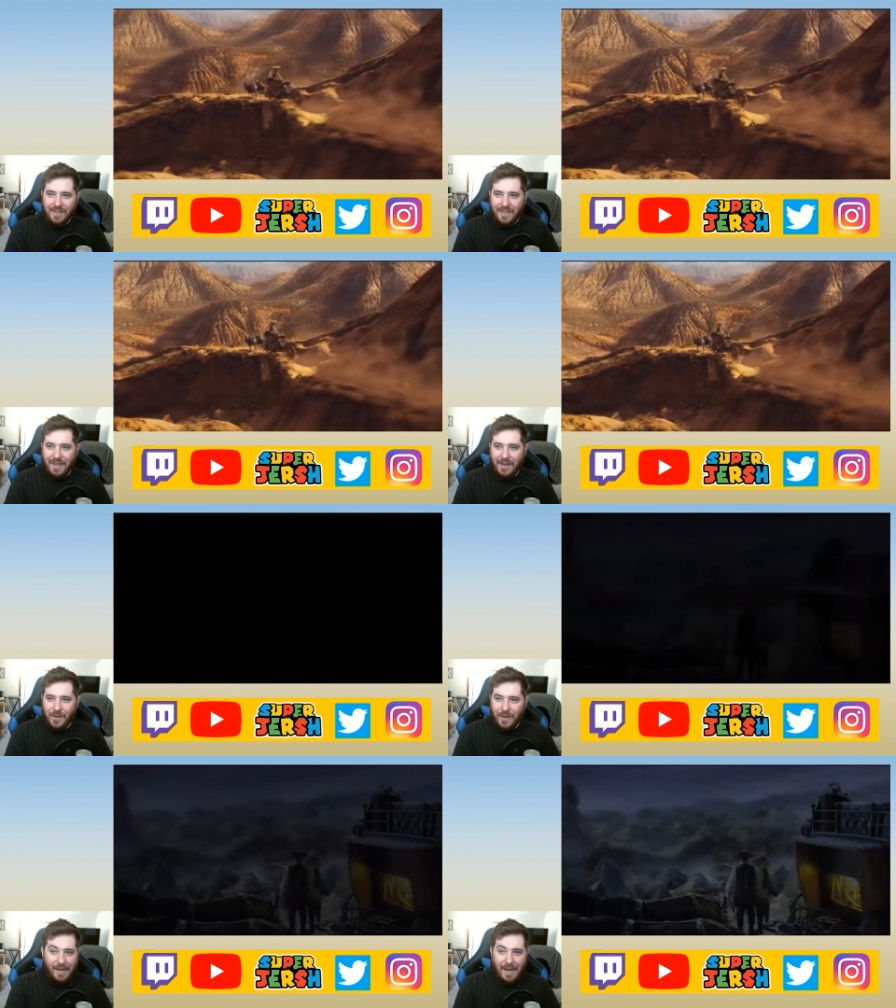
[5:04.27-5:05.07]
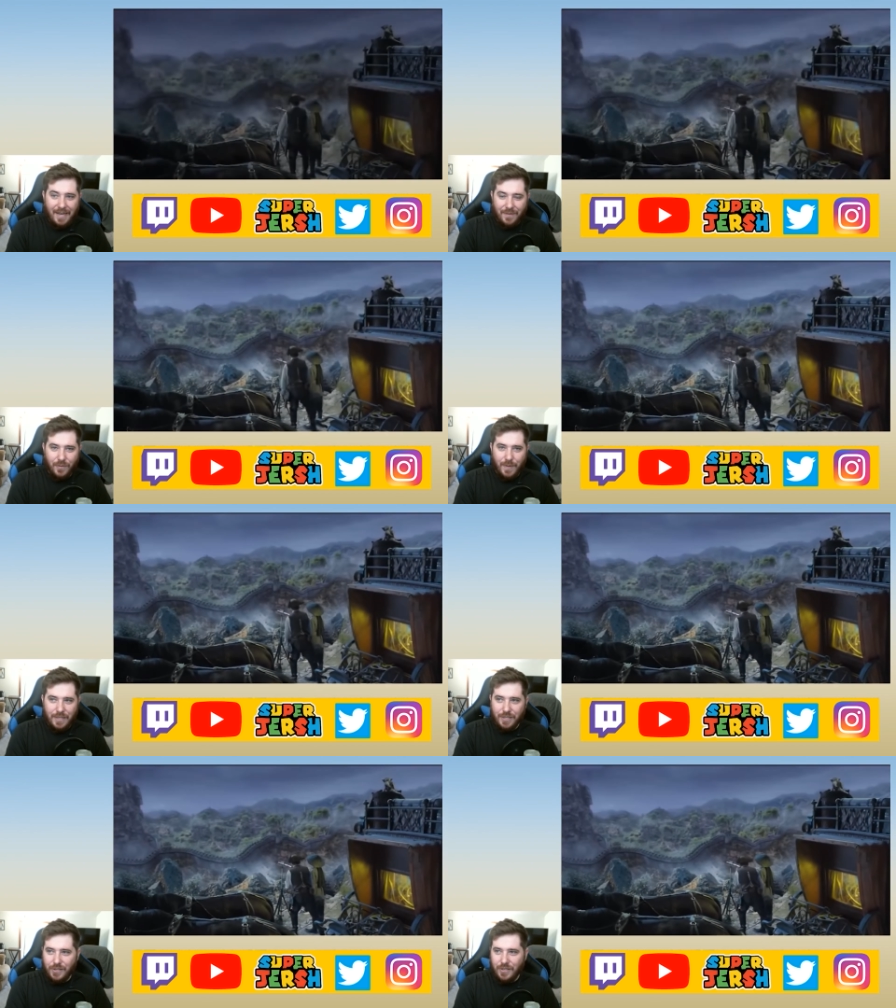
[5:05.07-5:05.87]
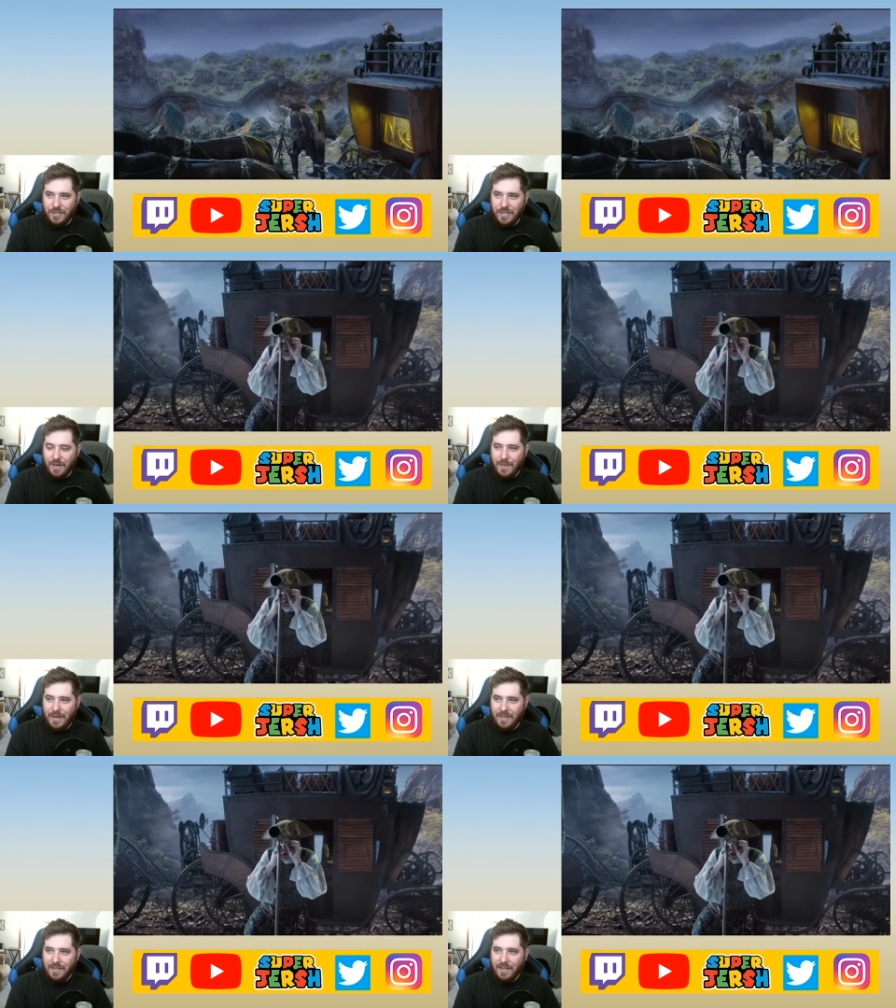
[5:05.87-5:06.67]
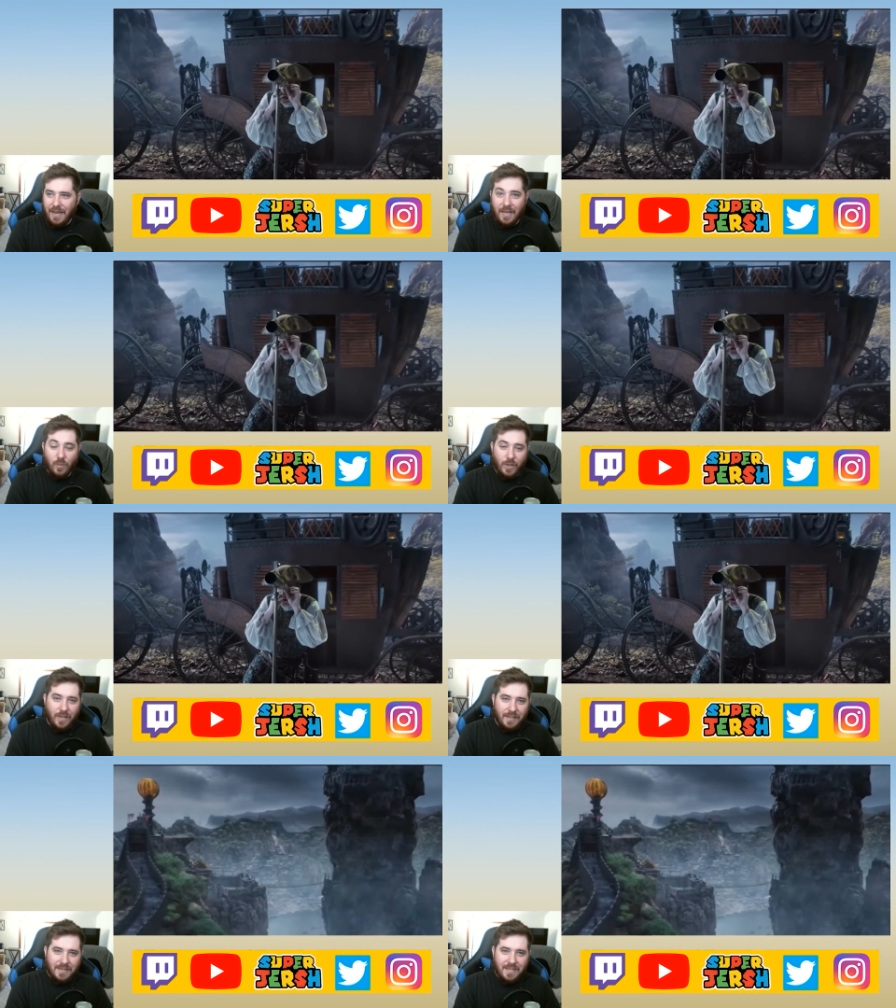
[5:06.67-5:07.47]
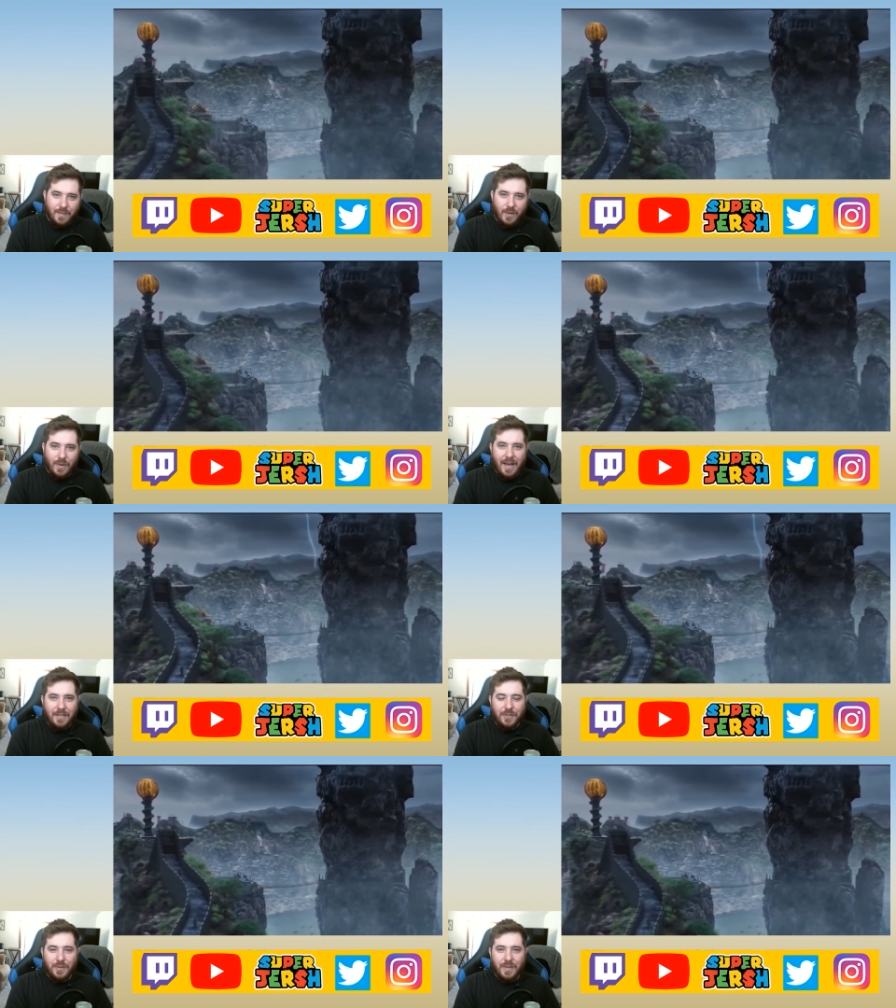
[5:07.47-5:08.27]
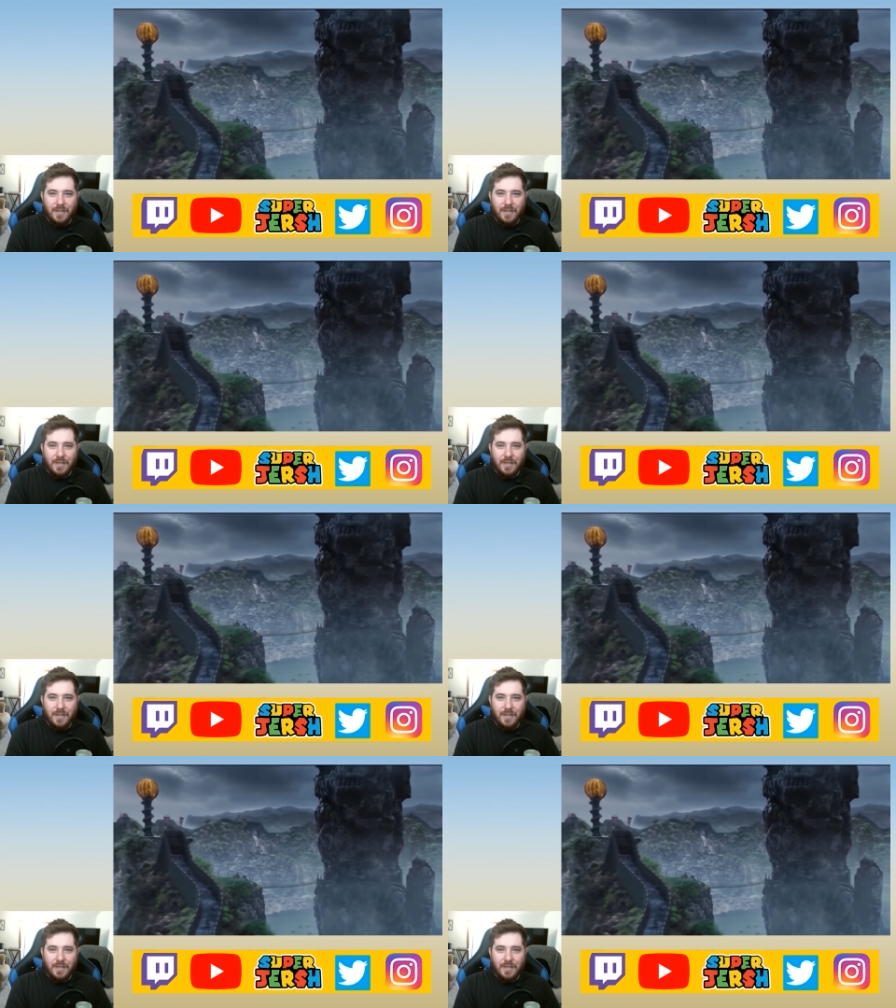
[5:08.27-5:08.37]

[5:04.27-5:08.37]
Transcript: or any information you can share about it and what you'd like to see me react to in